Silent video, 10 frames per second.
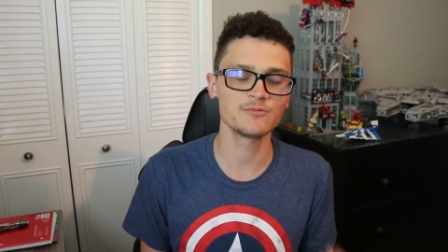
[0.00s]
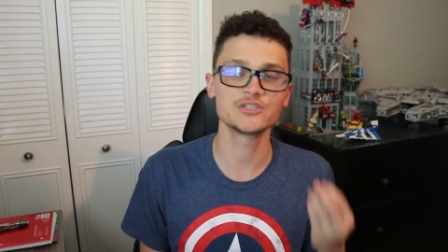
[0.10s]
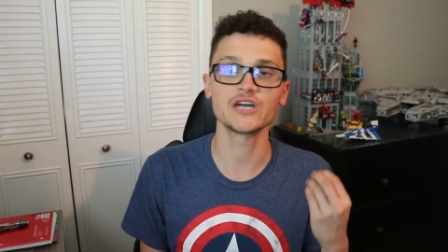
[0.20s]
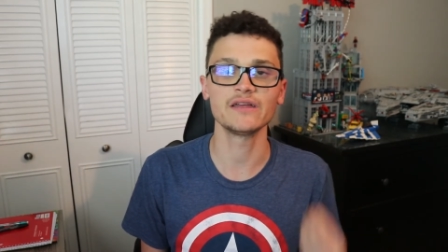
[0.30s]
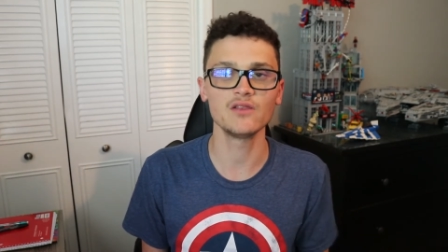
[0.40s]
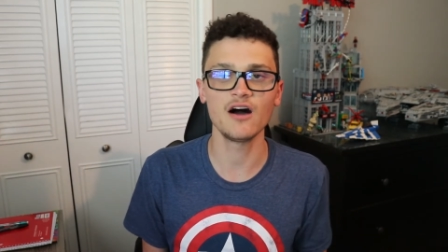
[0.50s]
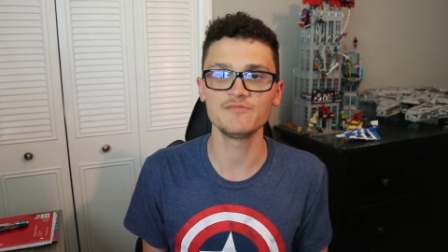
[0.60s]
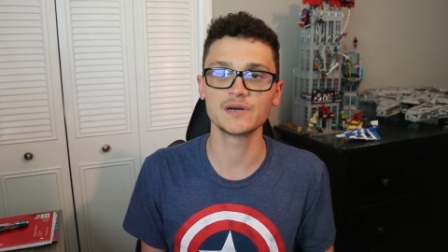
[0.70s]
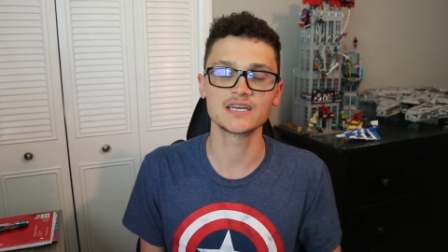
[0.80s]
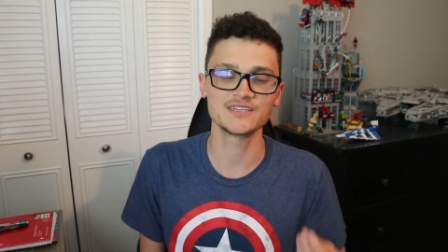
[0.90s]
which I
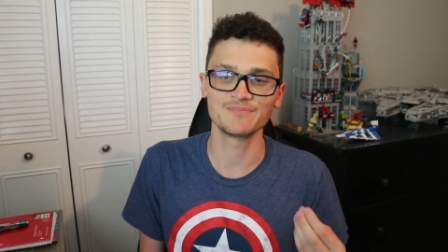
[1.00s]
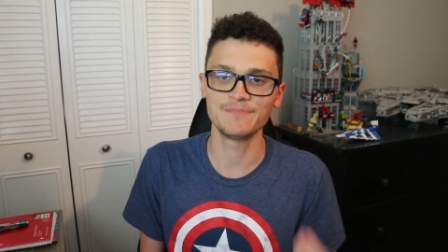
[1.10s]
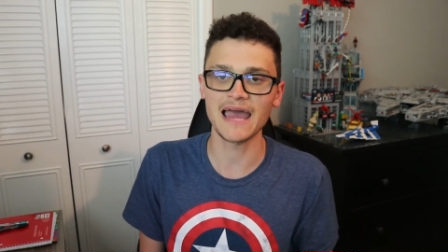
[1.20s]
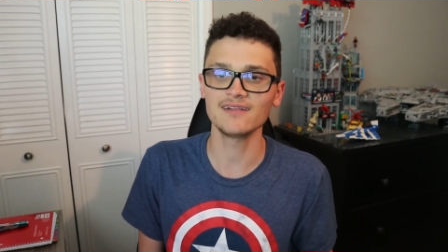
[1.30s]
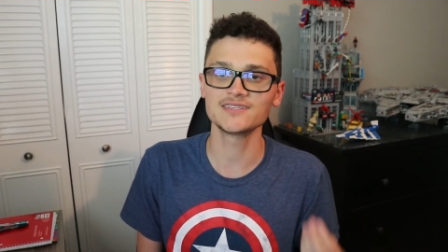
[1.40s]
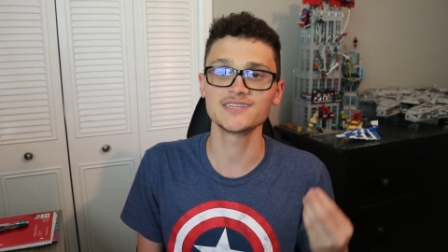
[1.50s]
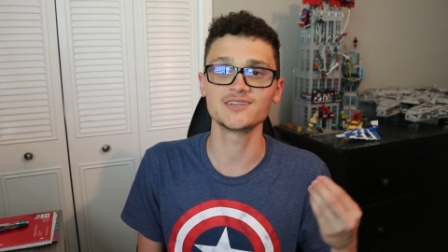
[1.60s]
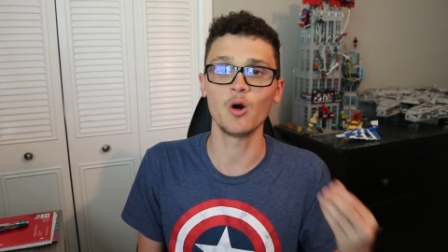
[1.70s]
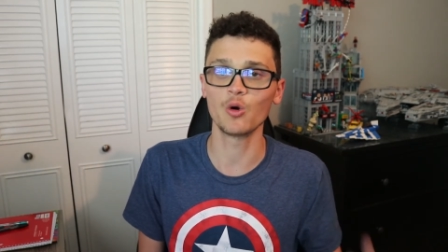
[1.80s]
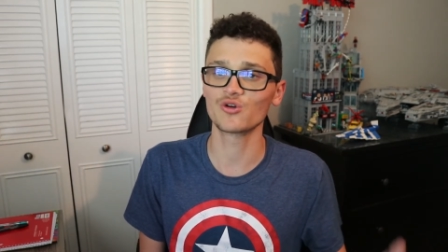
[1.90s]
love because it balances
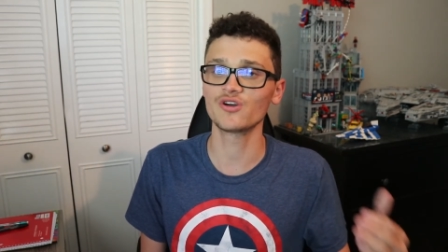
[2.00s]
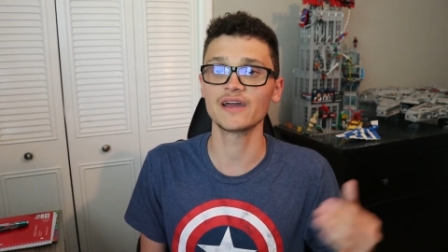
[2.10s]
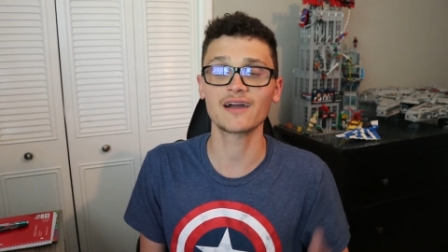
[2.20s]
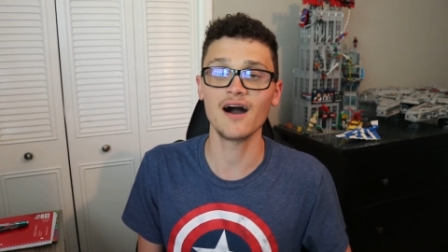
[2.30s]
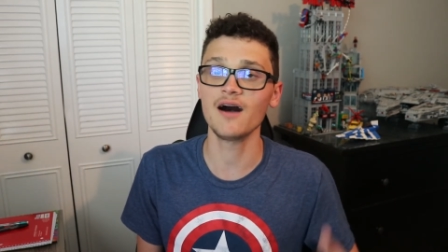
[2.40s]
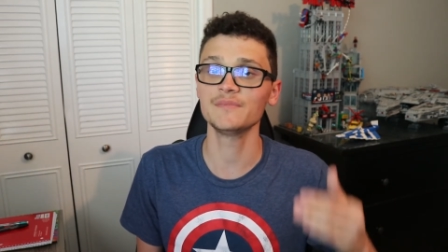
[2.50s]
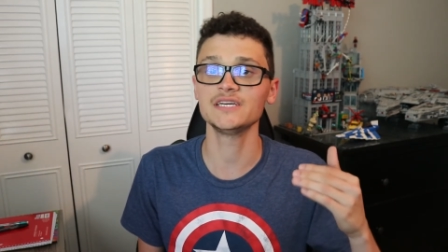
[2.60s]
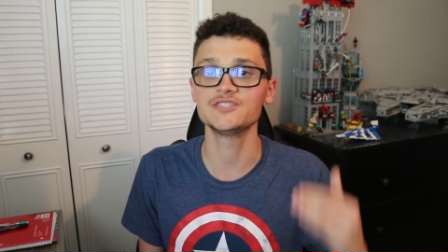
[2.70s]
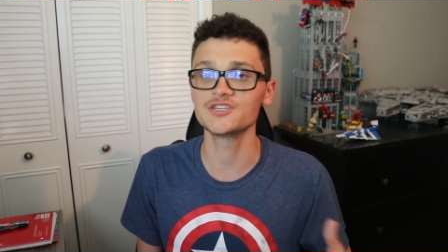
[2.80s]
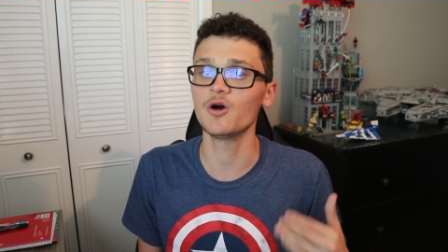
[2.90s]
horror and
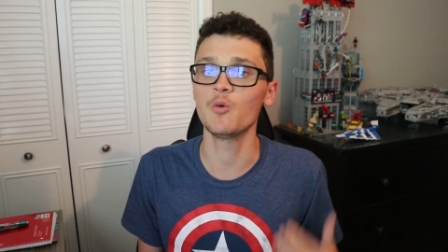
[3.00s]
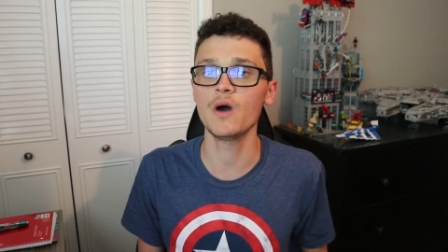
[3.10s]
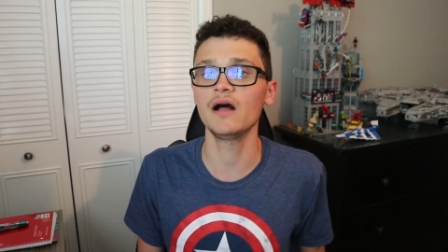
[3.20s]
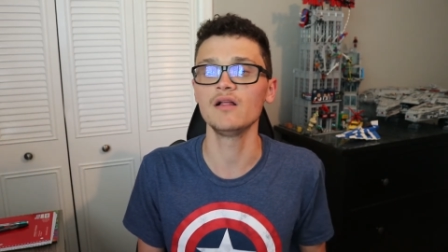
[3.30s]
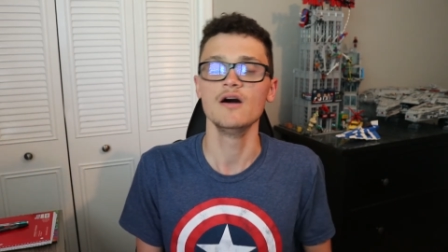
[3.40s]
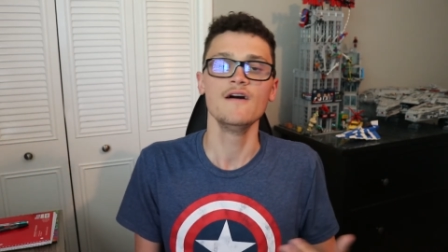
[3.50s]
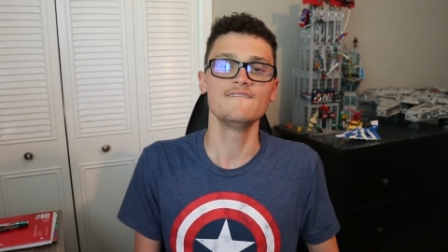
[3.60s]
comedy so well,